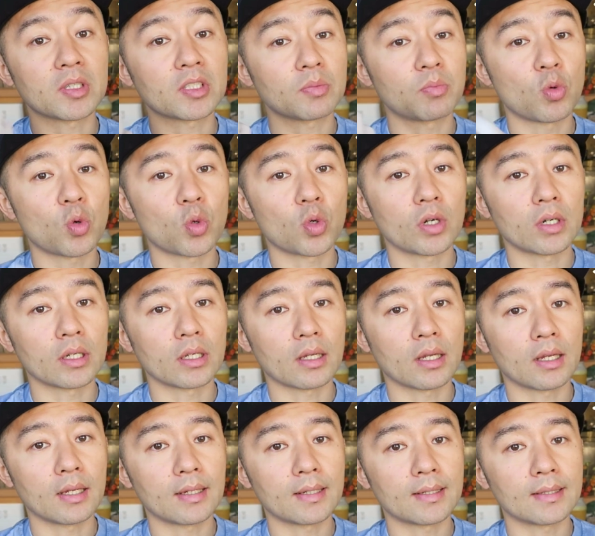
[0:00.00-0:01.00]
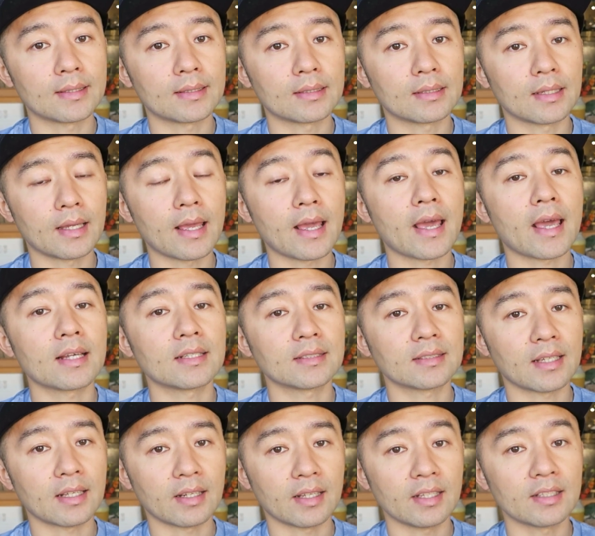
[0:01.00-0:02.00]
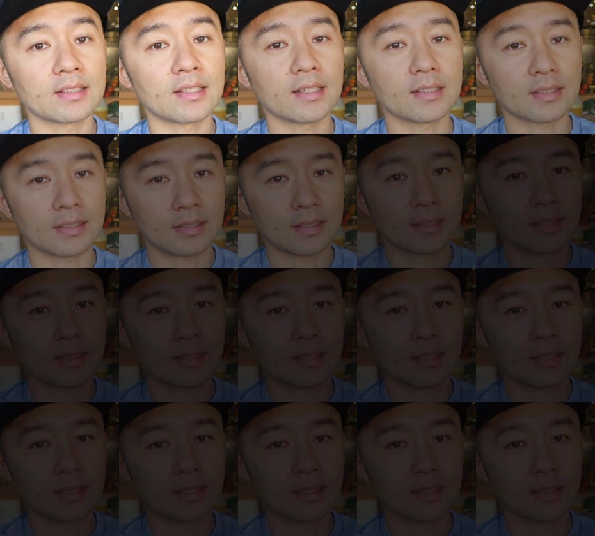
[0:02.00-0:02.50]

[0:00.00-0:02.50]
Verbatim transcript: much more uh, enhanced and intense.